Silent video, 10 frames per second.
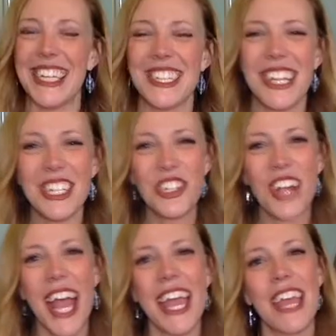So let's
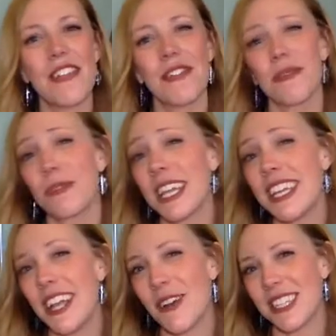try a
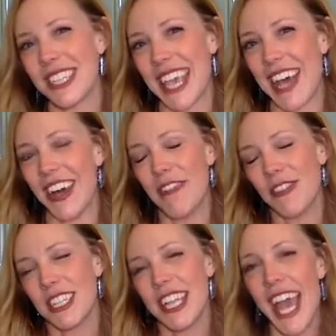3-note scale, and
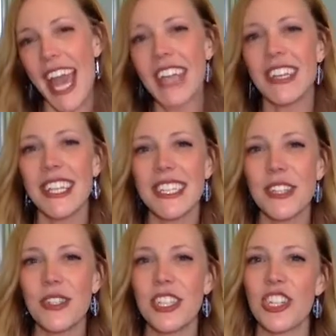for today, let's
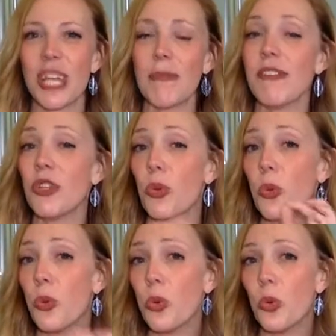use the shape of an
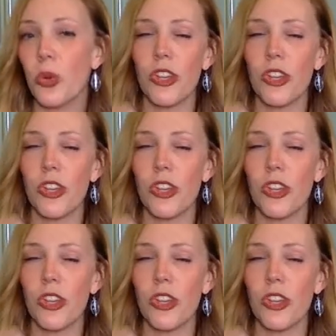ooh.